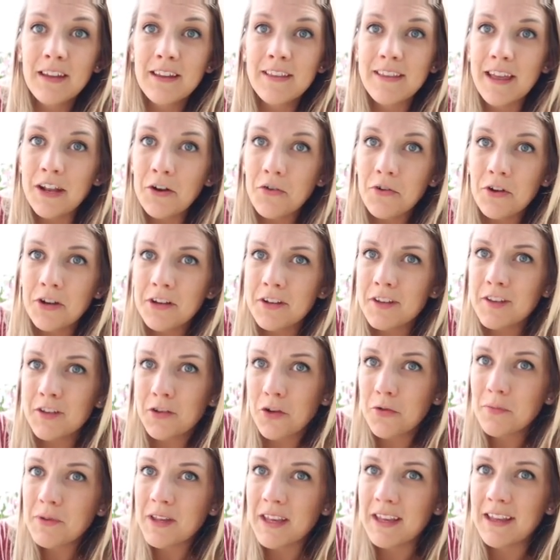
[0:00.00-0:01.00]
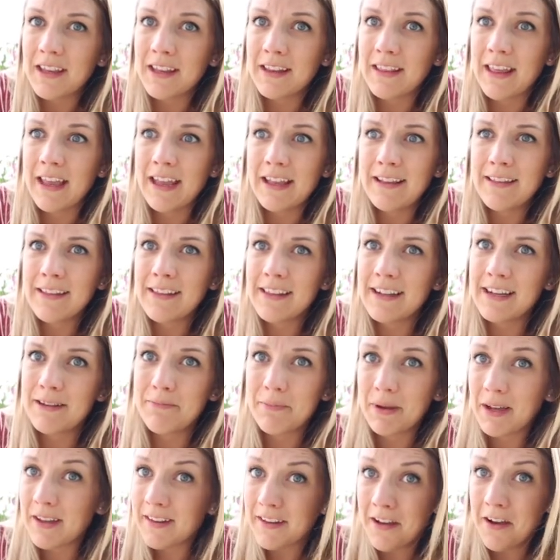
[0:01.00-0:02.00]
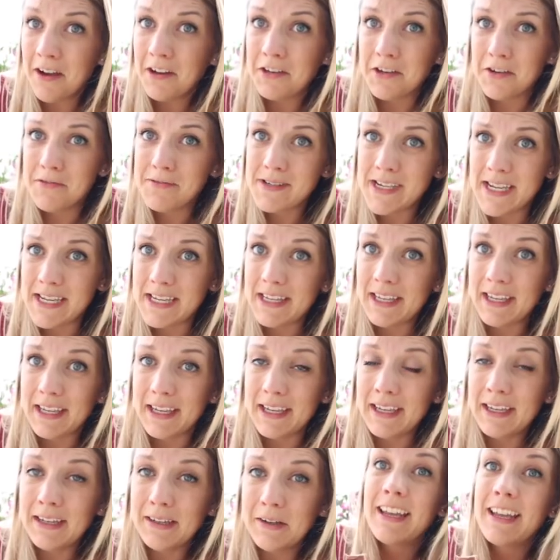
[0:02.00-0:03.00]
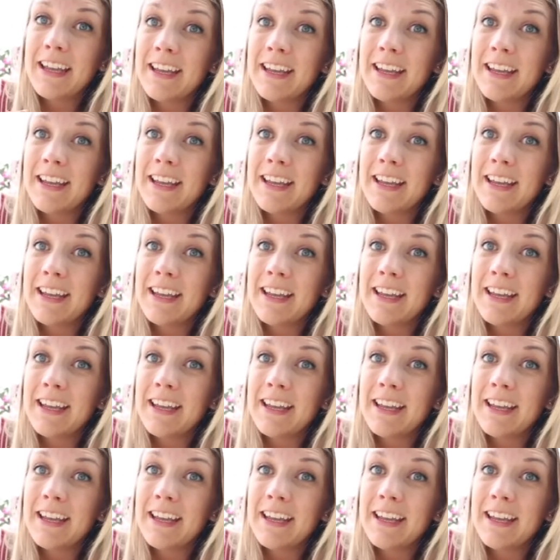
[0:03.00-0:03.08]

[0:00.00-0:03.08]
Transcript: they're not going to stop taking their insulin because I don't take it.